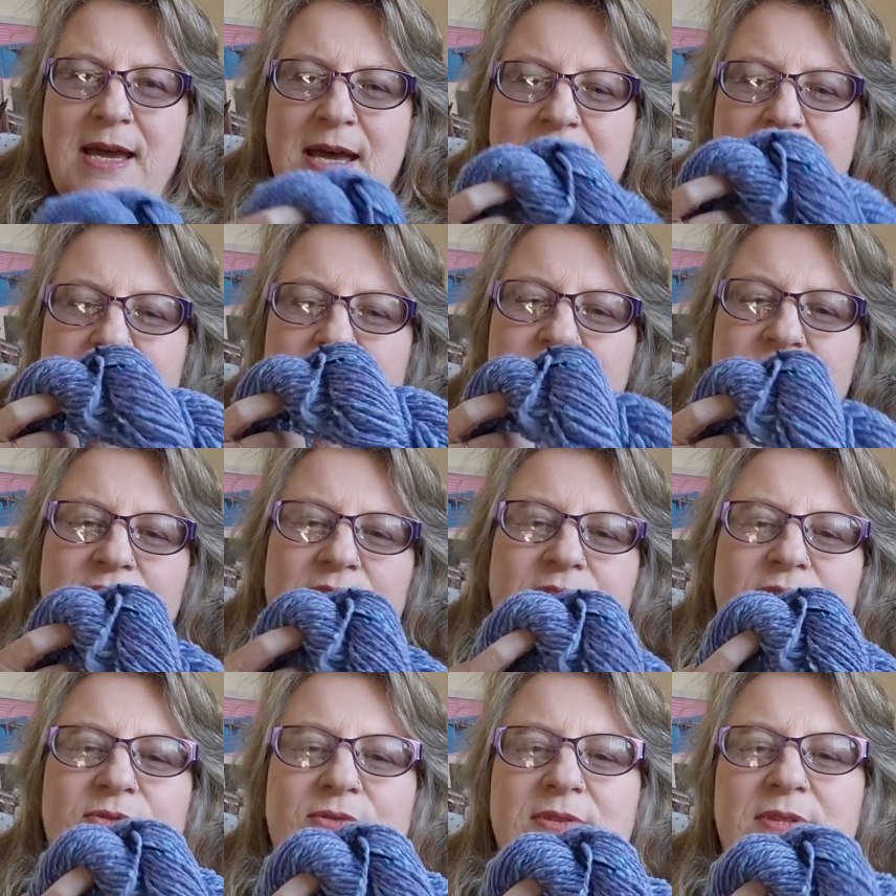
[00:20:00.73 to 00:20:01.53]
I also
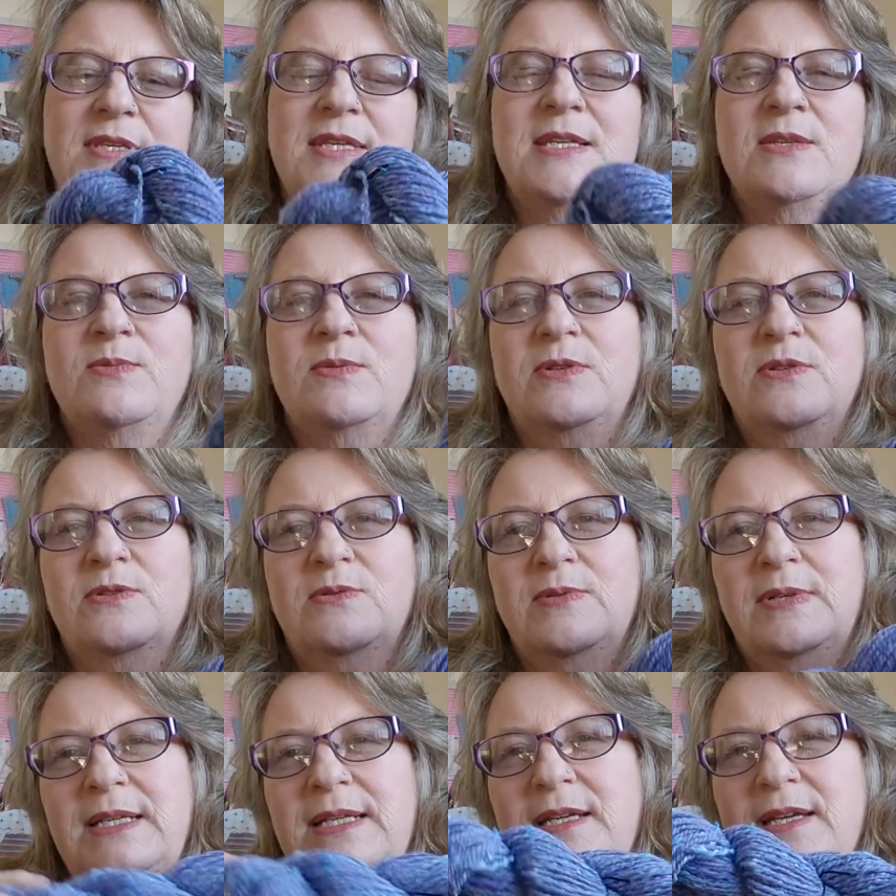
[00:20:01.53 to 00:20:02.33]
thought these would look
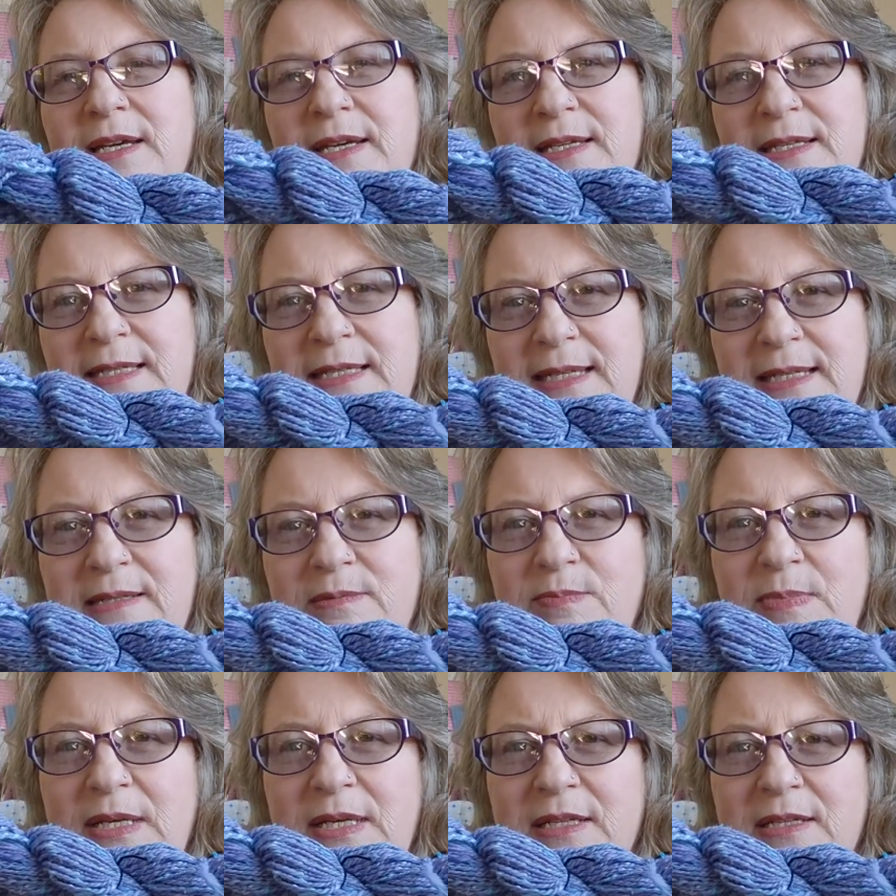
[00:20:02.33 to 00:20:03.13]
really nice as
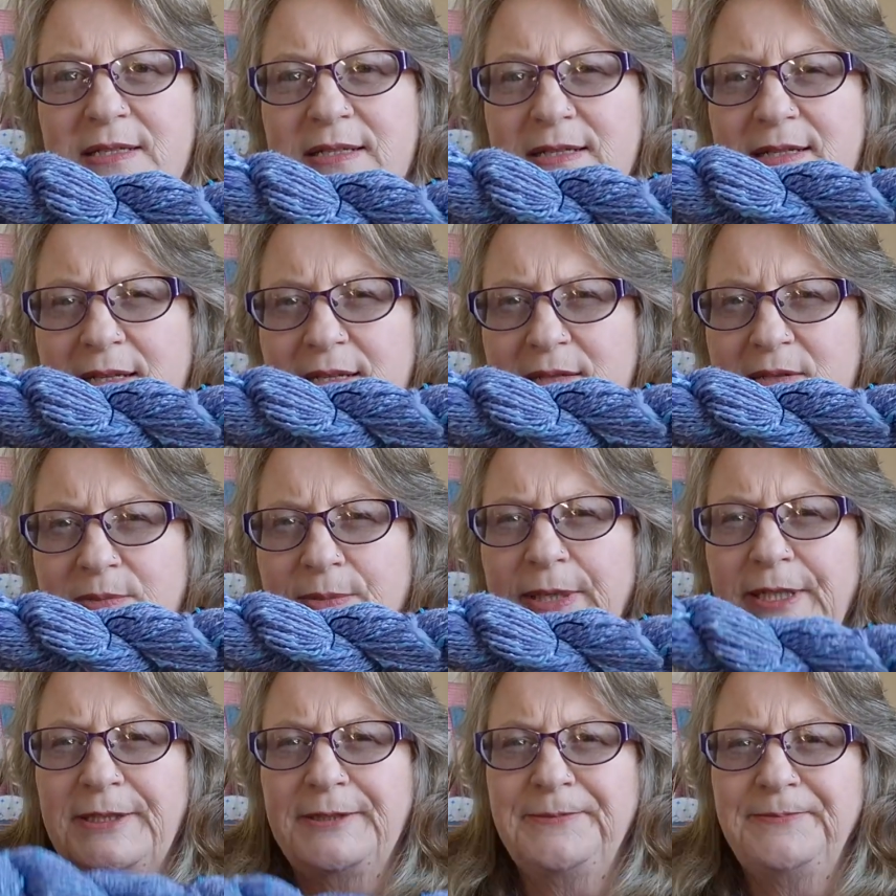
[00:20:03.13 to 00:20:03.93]
mittens as
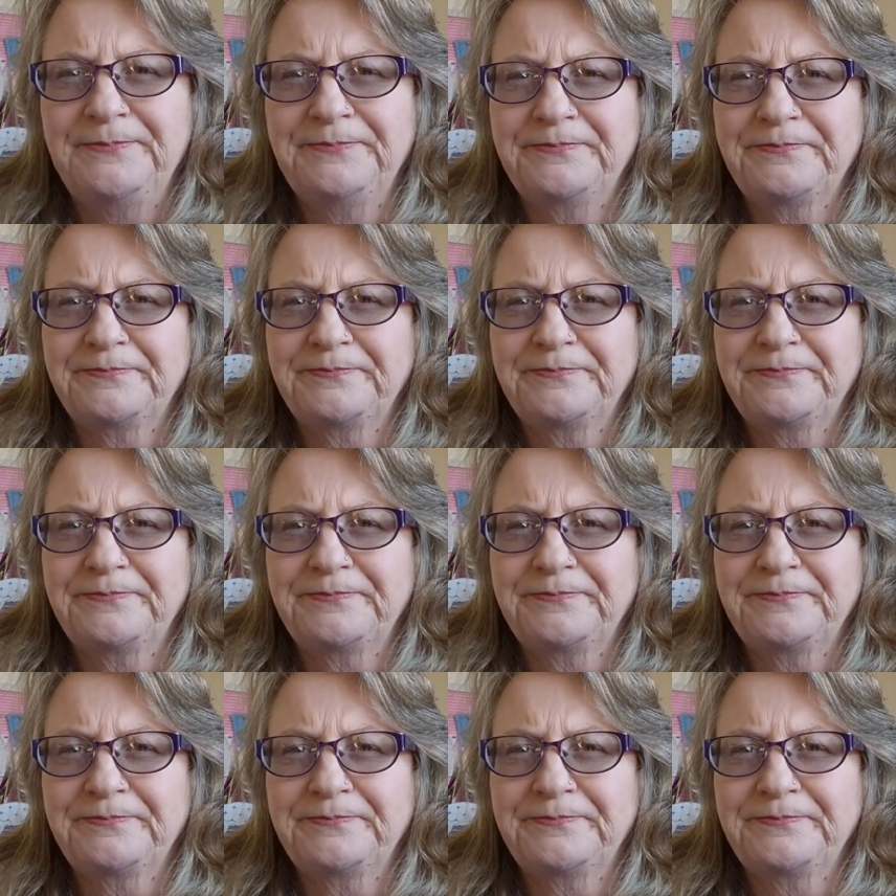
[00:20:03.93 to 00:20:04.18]
well.